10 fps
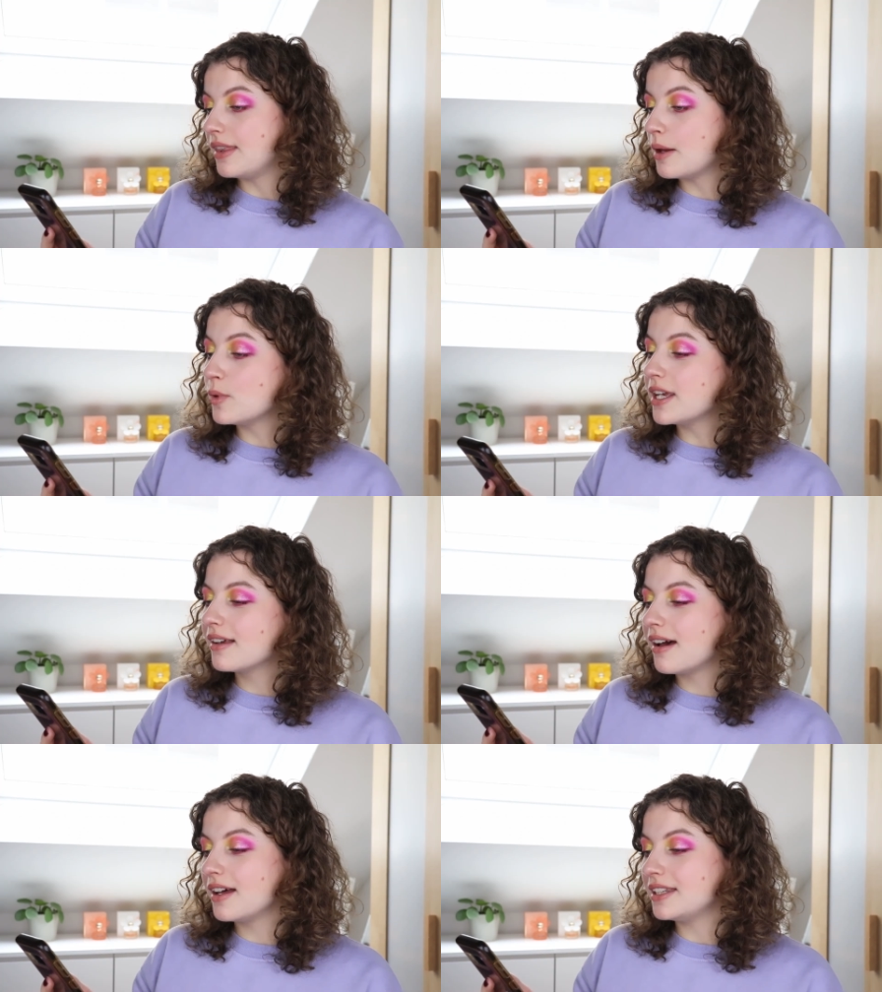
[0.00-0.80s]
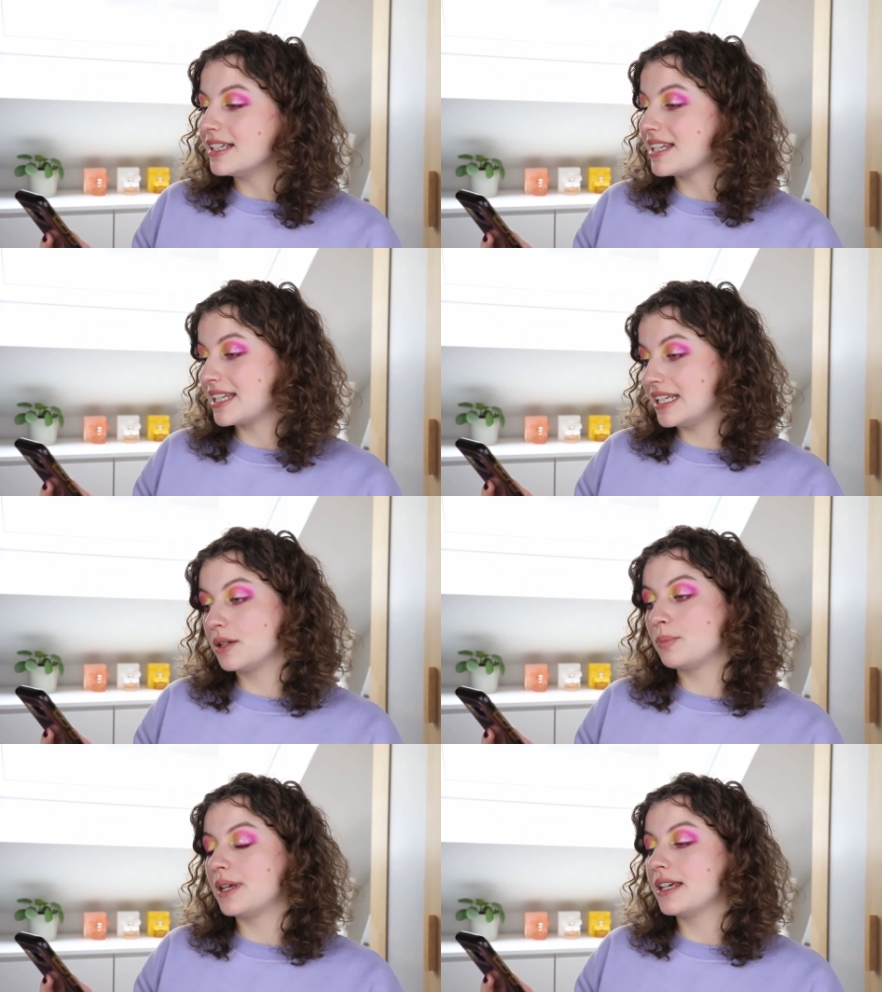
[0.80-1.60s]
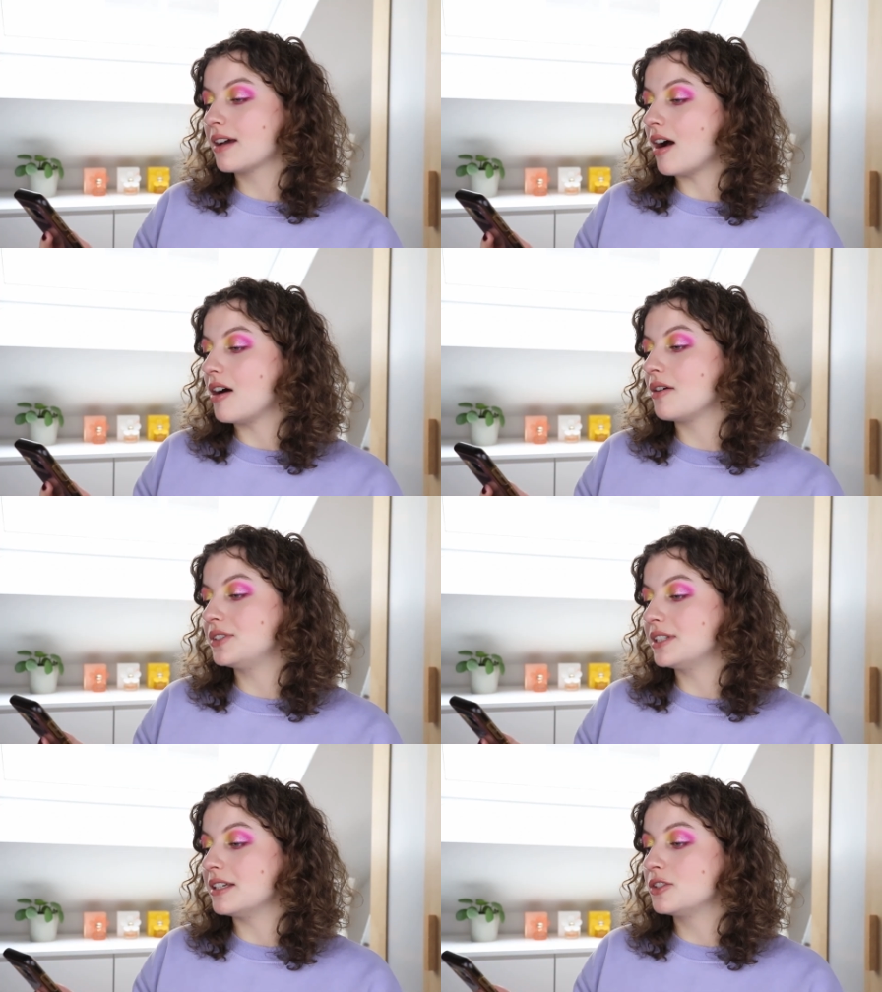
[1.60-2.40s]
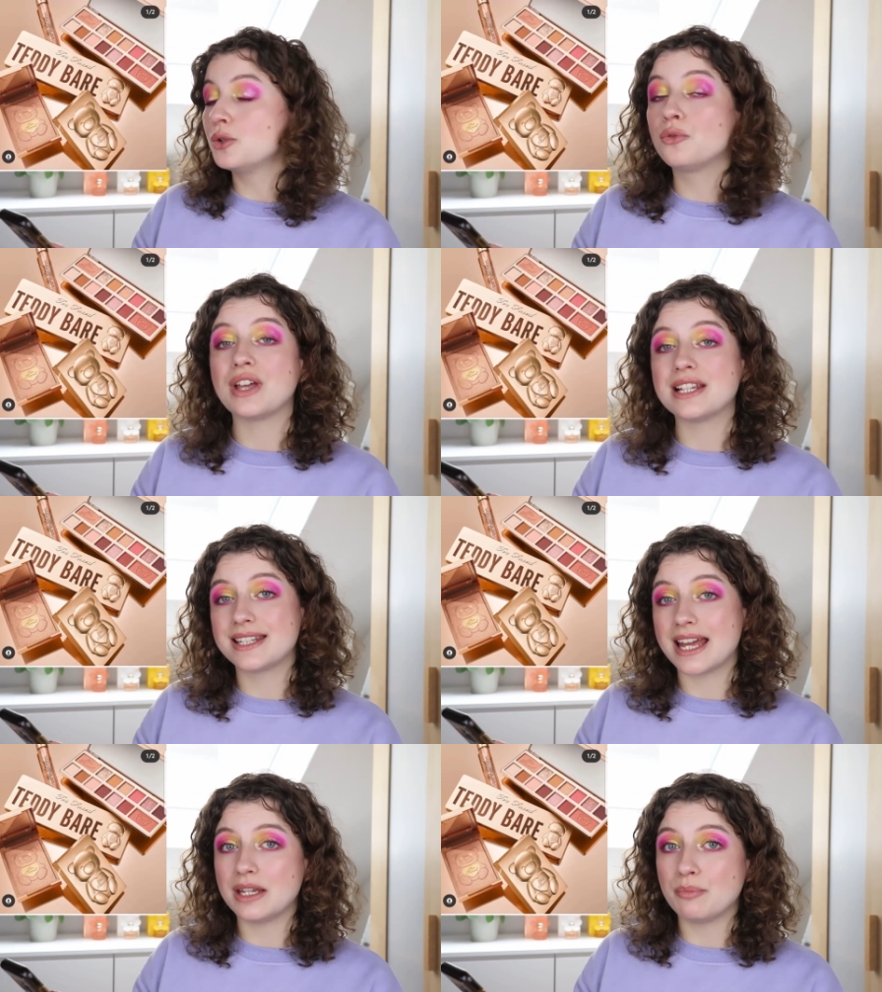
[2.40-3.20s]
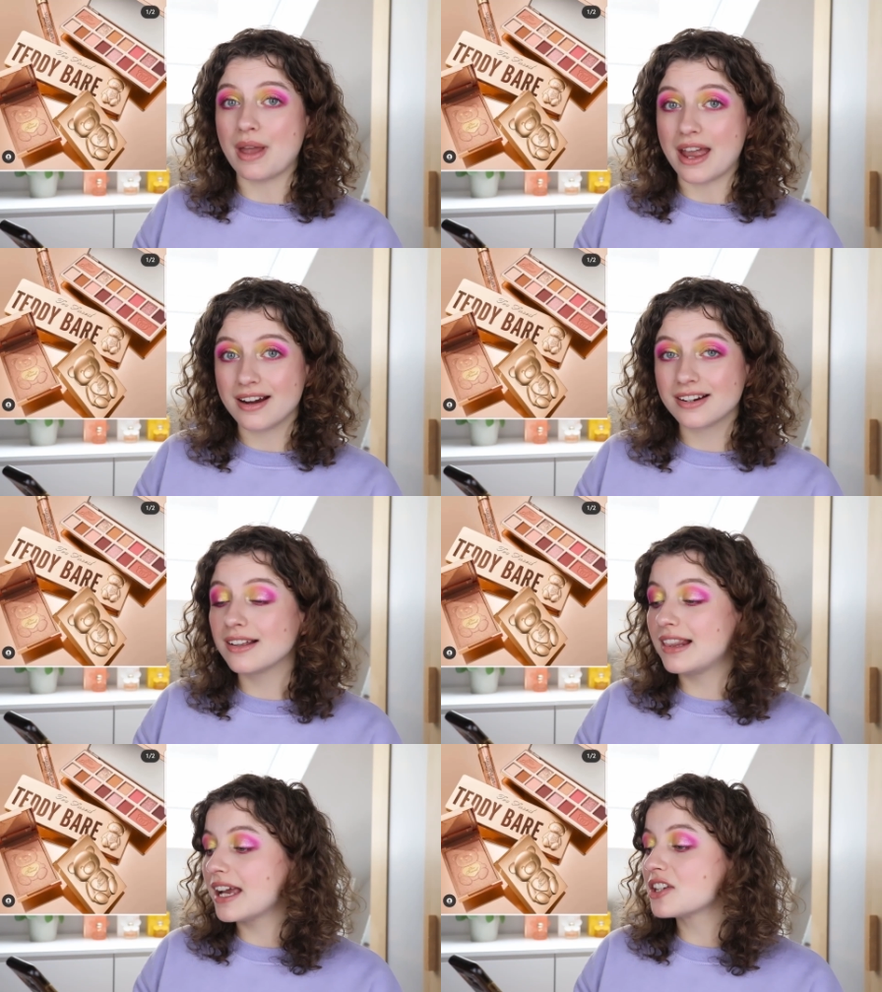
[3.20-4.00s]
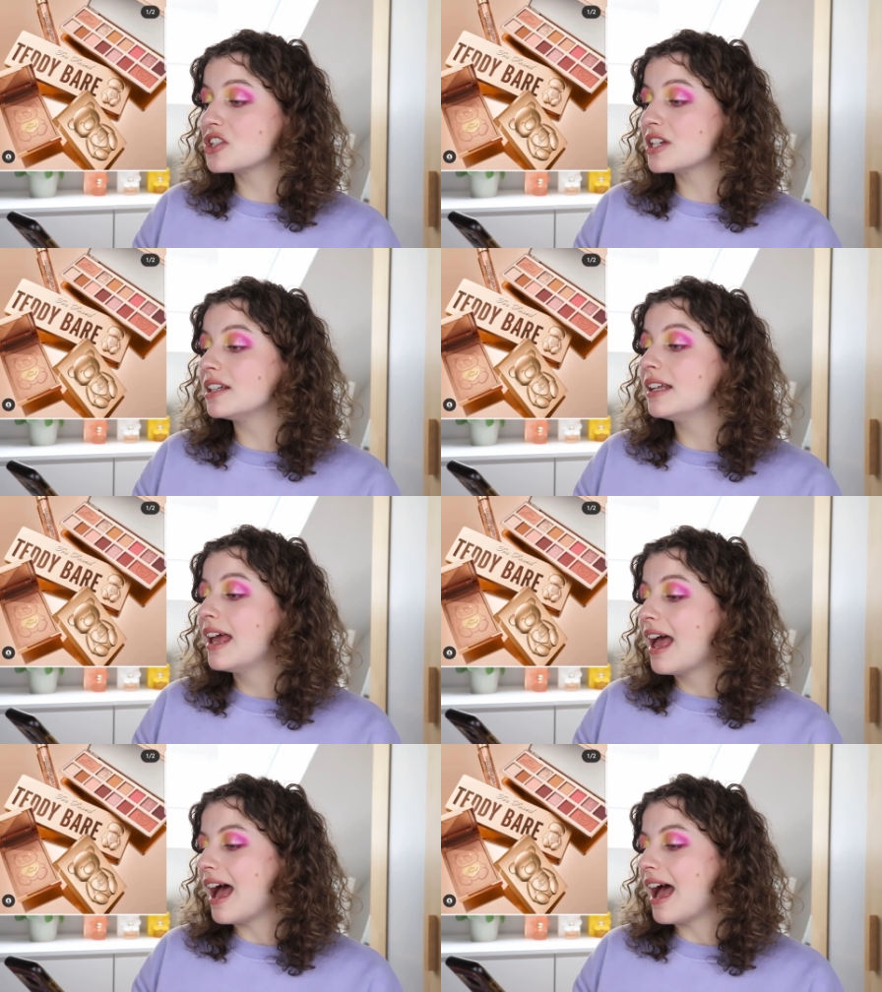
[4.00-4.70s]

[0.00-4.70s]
Then we got a sneak peek of the Too Faced Teddy Bear collection.